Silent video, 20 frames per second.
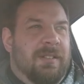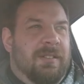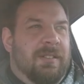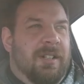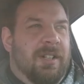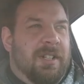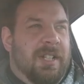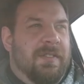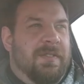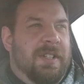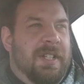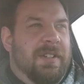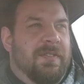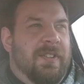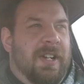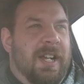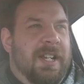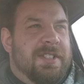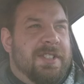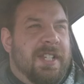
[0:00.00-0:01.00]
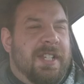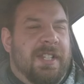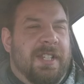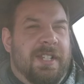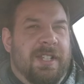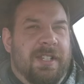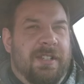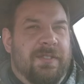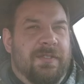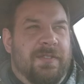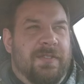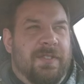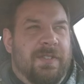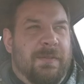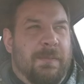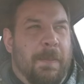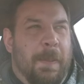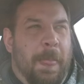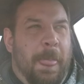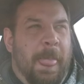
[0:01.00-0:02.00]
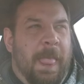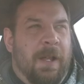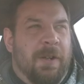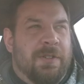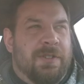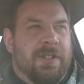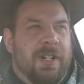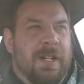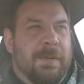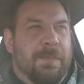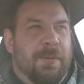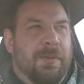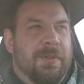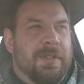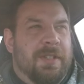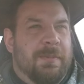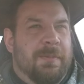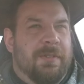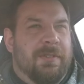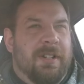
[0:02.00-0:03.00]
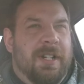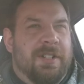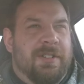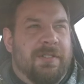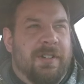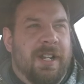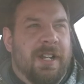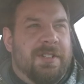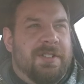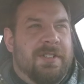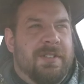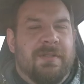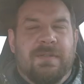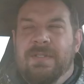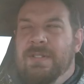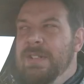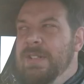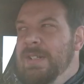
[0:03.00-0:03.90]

I'll give the advice I can give. I'll try and point them in the right direction.